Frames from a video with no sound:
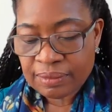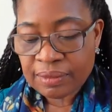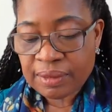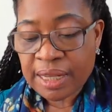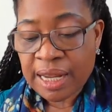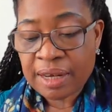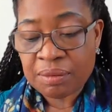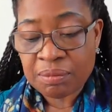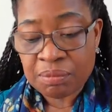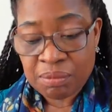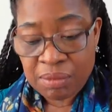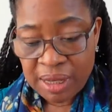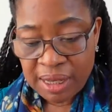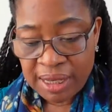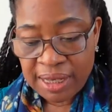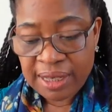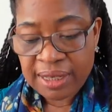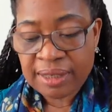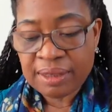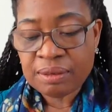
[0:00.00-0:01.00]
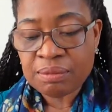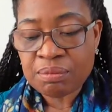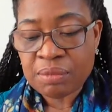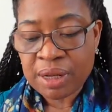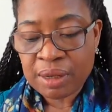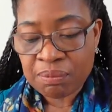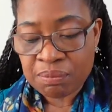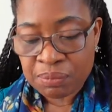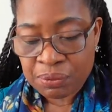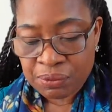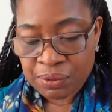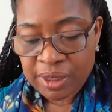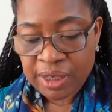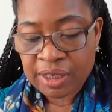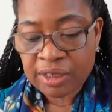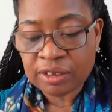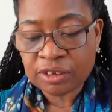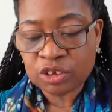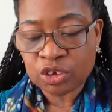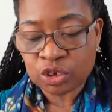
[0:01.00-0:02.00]
that men may
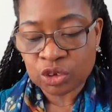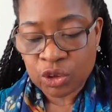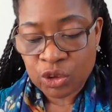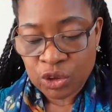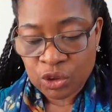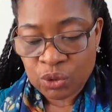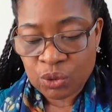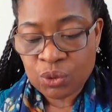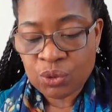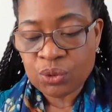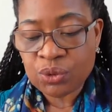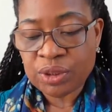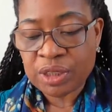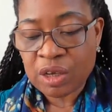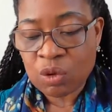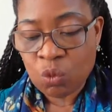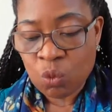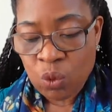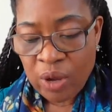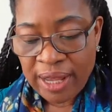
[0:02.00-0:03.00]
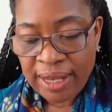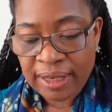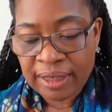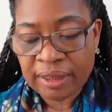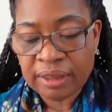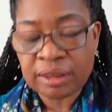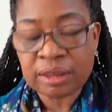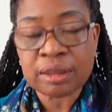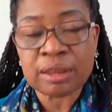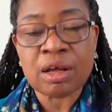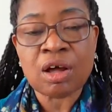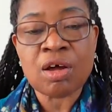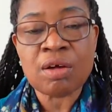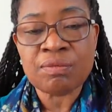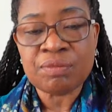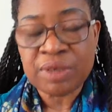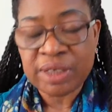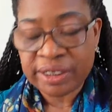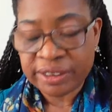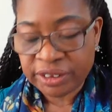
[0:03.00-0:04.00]
bring to you the wealth
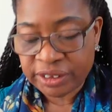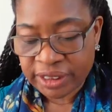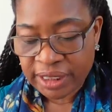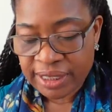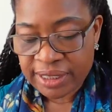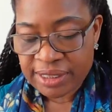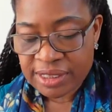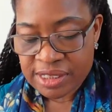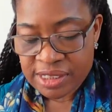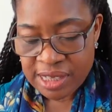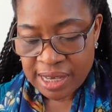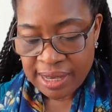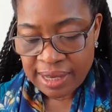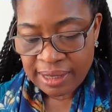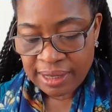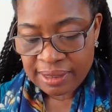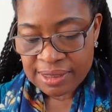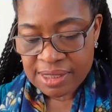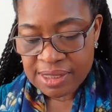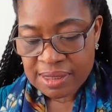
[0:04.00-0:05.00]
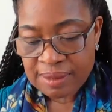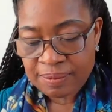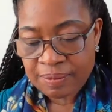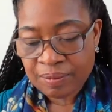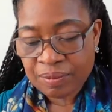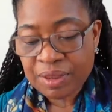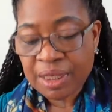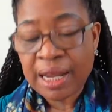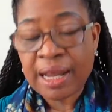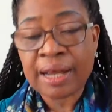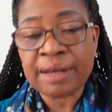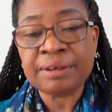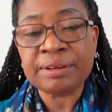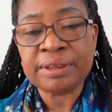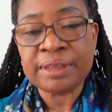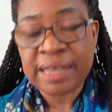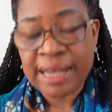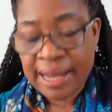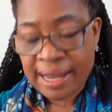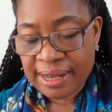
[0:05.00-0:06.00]
of the Gentiles
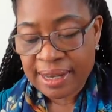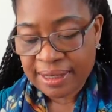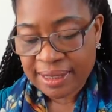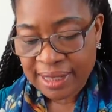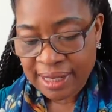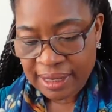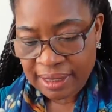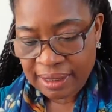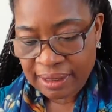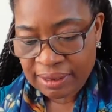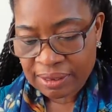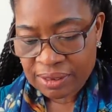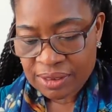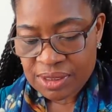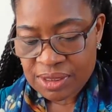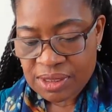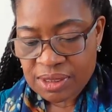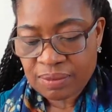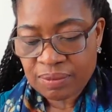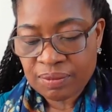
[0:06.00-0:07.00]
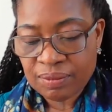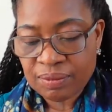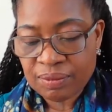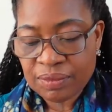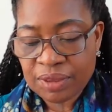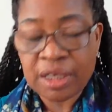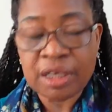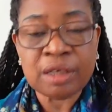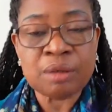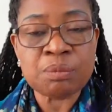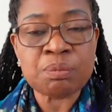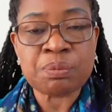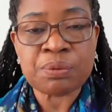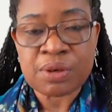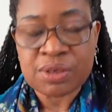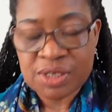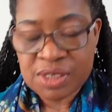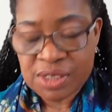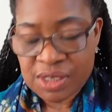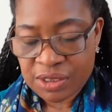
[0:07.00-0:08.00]
and their kings in
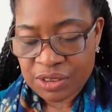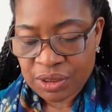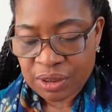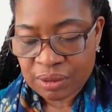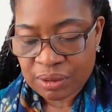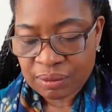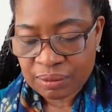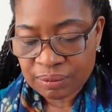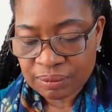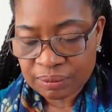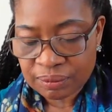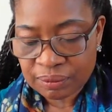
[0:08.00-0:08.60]
procession.